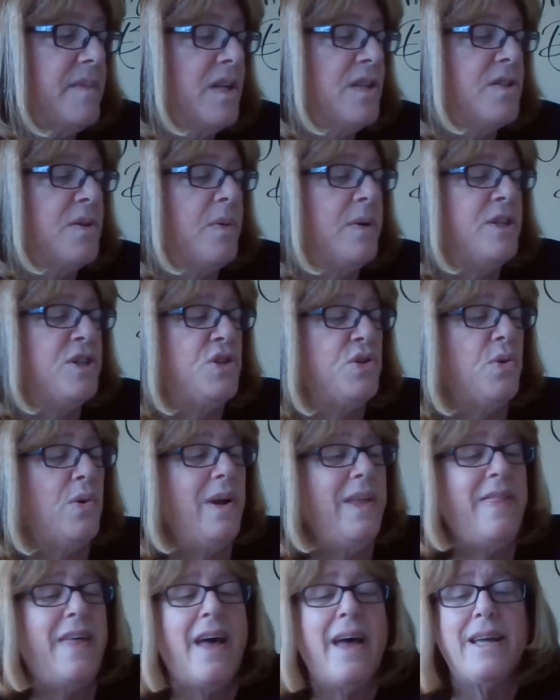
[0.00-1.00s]
So
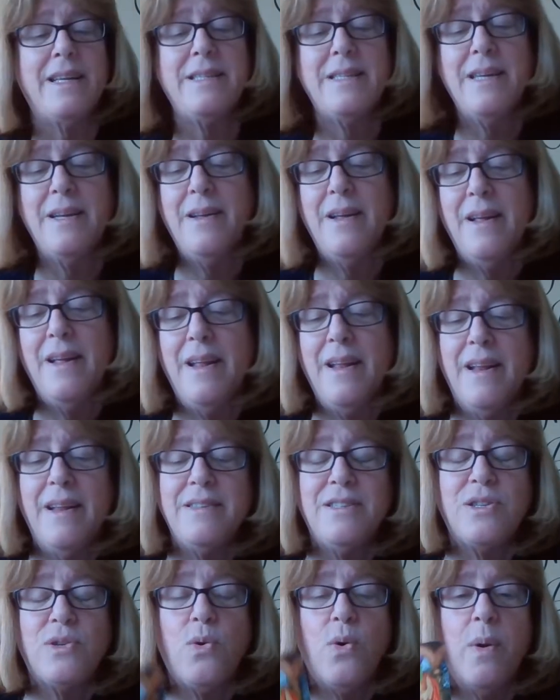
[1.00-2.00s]
enjoy that.
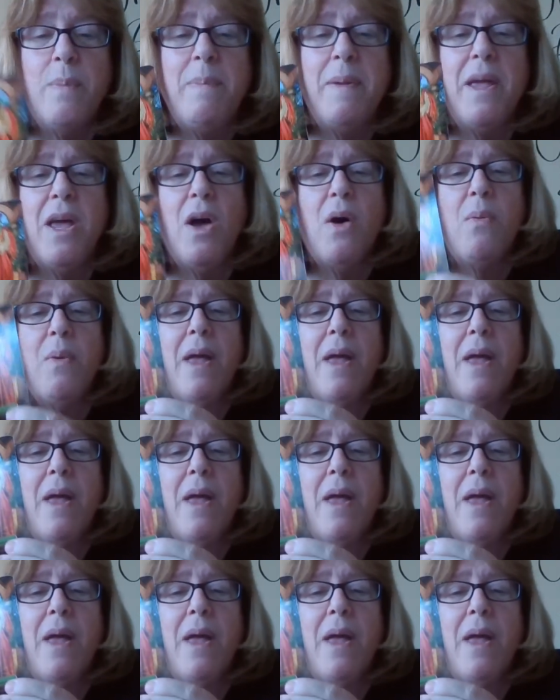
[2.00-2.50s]
Scorpio,